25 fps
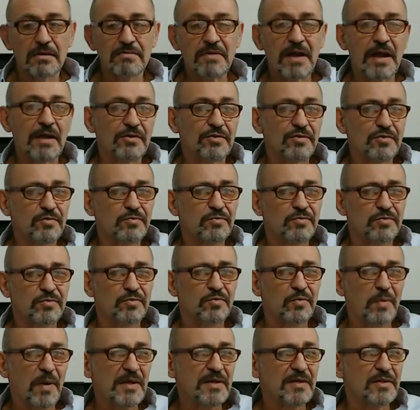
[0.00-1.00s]

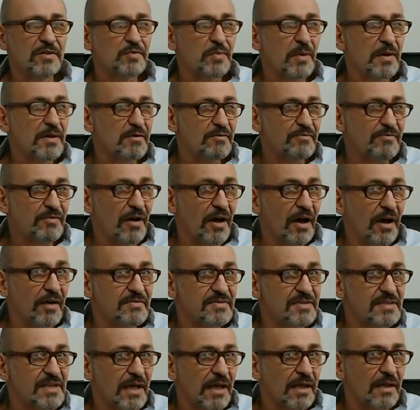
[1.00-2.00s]

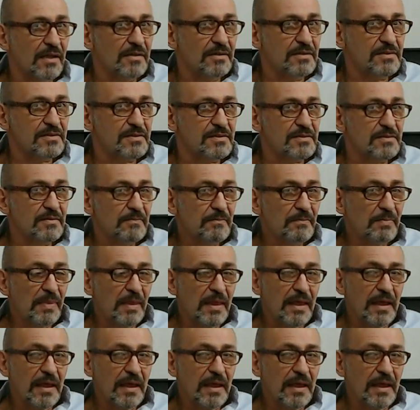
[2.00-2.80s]
20-25 seconds.